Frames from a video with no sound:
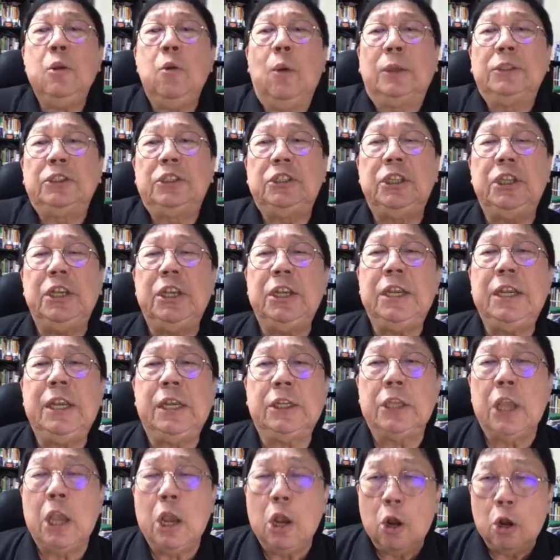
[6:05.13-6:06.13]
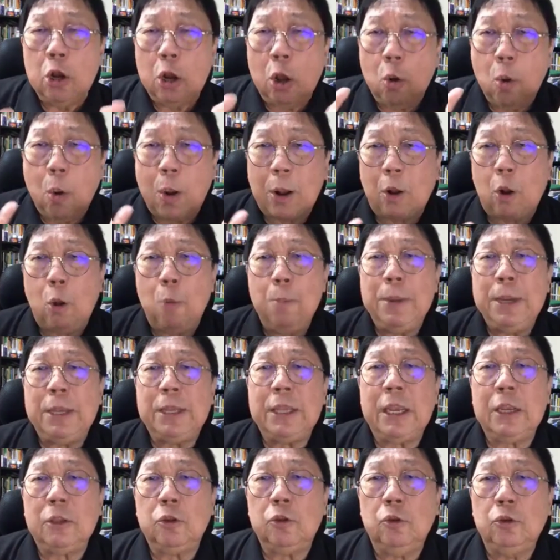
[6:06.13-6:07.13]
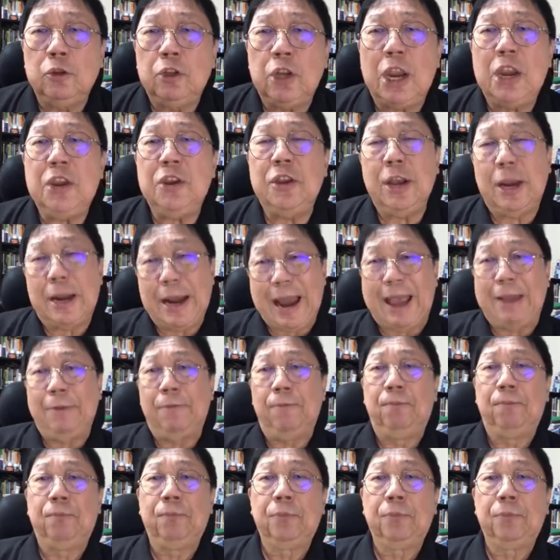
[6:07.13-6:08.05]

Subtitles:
who are serious, who are committed to change their life.